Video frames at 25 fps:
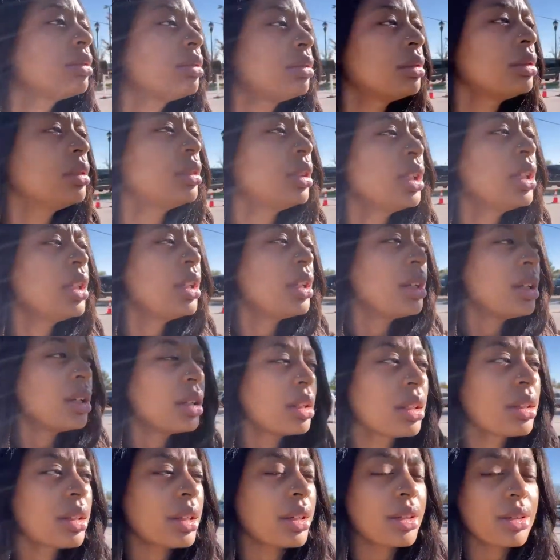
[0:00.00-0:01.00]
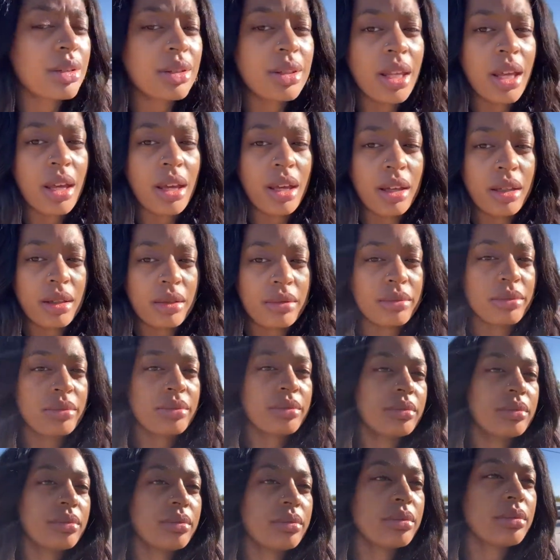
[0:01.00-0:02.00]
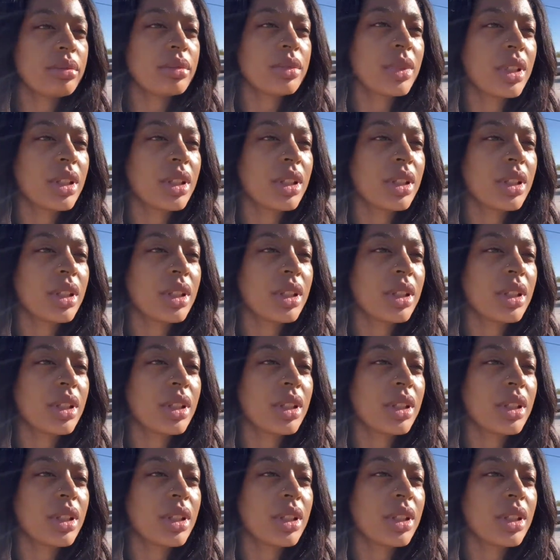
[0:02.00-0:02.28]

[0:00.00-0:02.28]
Hmm there's that.